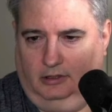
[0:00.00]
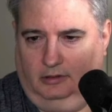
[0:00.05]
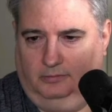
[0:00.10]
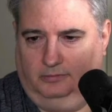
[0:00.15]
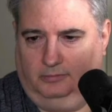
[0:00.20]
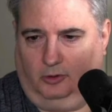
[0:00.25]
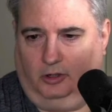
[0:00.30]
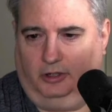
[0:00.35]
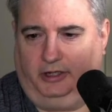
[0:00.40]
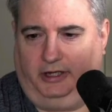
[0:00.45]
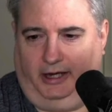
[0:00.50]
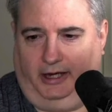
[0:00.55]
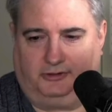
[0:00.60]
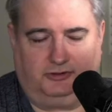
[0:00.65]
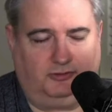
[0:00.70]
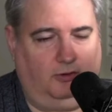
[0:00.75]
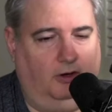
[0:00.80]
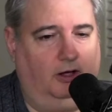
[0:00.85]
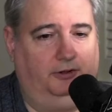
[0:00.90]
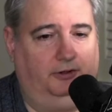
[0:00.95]
broadcast
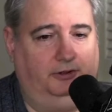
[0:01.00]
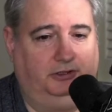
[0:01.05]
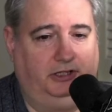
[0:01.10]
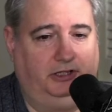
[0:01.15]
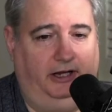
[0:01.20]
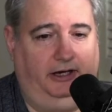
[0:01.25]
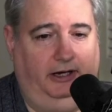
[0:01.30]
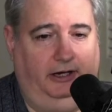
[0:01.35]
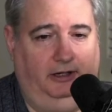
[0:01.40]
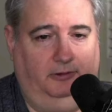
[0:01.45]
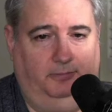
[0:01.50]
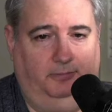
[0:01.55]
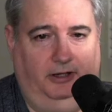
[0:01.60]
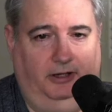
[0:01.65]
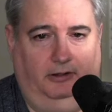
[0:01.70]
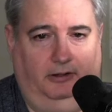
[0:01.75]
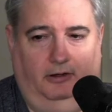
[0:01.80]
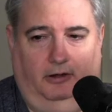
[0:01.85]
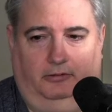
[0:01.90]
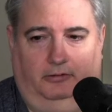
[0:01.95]
quality 1080p.
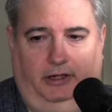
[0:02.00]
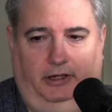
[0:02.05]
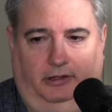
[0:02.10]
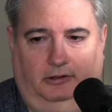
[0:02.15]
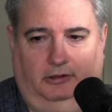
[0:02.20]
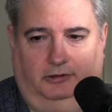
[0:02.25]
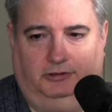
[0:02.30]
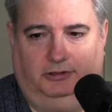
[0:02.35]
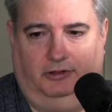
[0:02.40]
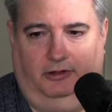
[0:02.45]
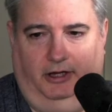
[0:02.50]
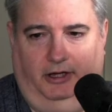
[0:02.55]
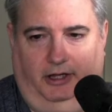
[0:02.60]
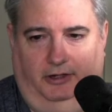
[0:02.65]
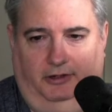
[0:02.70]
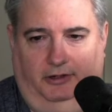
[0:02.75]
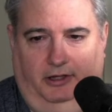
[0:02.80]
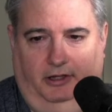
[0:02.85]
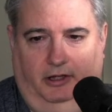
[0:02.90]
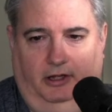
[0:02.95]
Okay, let's go ahead
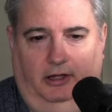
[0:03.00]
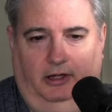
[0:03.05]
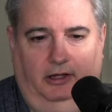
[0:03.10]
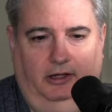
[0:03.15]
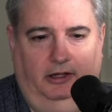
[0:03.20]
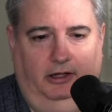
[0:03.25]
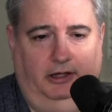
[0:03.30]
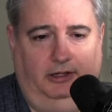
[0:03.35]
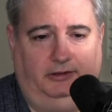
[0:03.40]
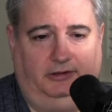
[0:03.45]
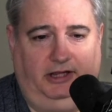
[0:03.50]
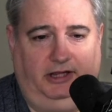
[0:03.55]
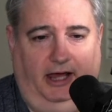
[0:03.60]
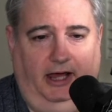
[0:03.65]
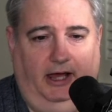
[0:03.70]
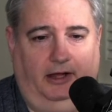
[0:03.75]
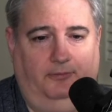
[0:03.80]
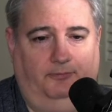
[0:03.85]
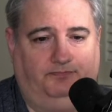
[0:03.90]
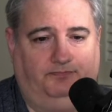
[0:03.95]
and hit
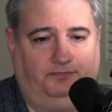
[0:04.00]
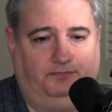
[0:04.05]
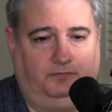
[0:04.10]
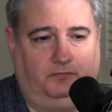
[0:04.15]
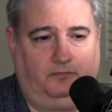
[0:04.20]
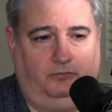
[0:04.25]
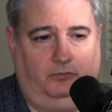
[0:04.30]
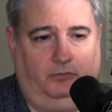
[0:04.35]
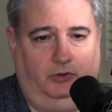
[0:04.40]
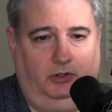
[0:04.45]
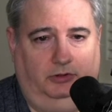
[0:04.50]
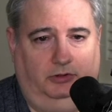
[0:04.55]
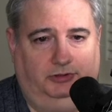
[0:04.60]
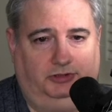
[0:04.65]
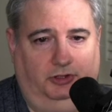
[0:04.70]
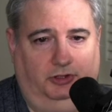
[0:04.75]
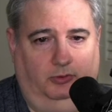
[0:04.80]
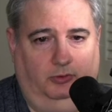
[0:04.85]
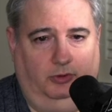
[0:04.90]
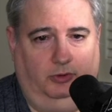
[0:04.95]
that.
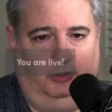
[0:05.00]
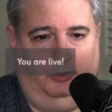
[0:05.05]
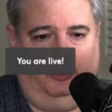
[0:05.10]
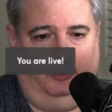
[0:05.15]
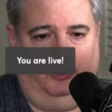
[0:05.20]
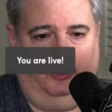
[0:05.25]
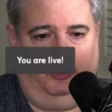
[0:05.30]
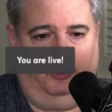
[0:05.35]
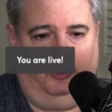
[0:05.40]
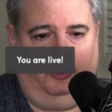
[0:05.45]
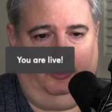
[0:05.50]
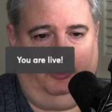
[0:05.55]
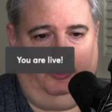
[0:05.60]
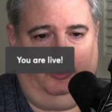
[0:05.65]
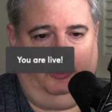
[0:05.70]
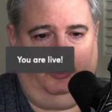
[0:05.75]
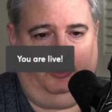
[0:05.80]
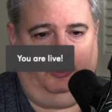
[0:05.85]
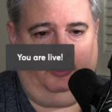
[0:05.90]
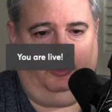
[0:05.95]
So we're going live
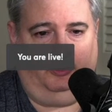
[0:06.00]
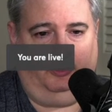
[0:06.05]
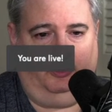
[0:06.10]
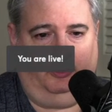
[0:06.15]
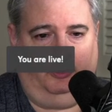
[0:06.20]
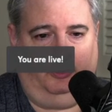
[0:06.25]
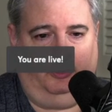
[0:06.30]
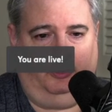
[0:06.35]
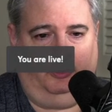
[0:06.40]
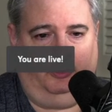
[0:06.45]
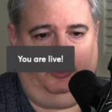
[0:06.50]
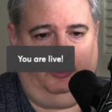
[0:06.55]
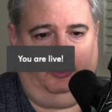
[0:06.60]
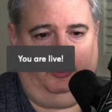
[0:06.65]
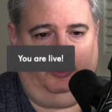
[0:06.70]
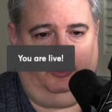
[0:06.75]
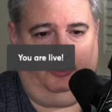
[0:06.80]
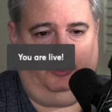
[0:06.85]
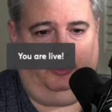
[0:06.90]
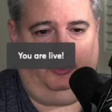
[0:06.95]
to Rumble.
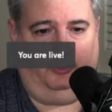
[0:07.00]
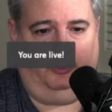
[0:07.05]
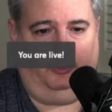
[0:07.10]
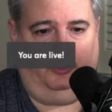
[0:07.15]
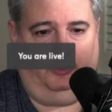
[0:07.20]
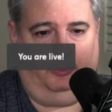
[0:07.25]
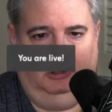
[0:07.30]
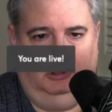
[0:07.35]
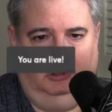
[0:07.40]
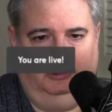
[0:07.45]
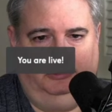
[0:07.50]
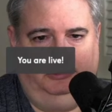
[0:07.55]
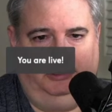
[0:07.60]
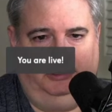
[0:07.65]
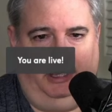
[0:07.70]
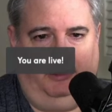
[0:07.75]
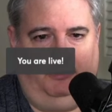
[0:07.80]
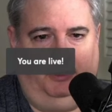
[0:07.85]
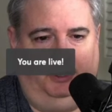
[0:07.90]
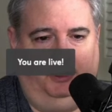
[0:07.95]

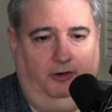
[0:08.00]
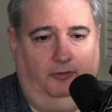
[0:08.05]
Now I go